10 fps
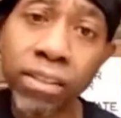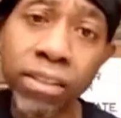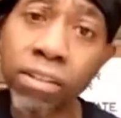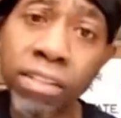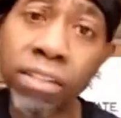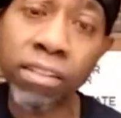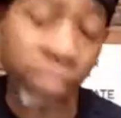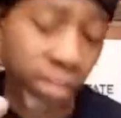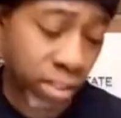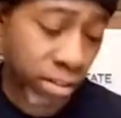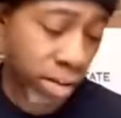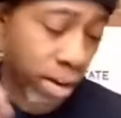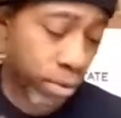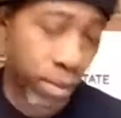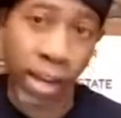It's
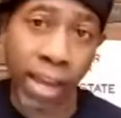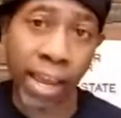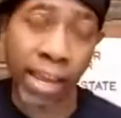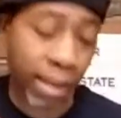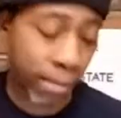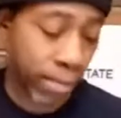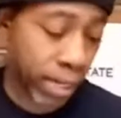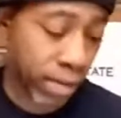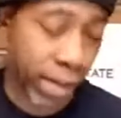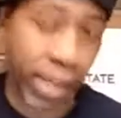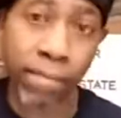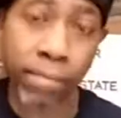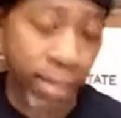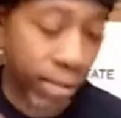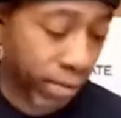incredible. I can't believe. I can't
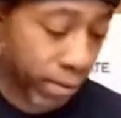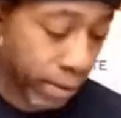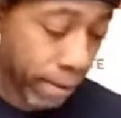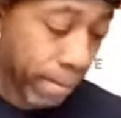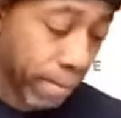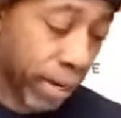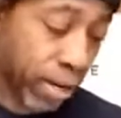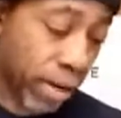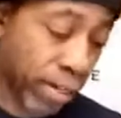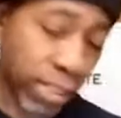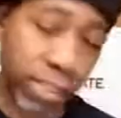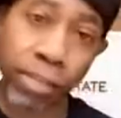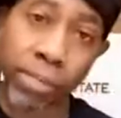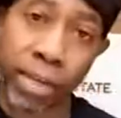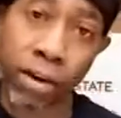even believe. But anyway, let
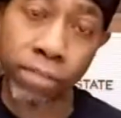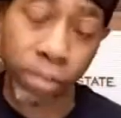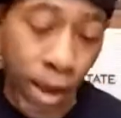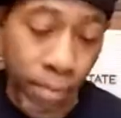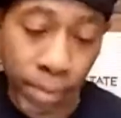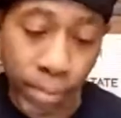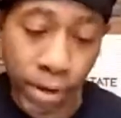me get off the topic.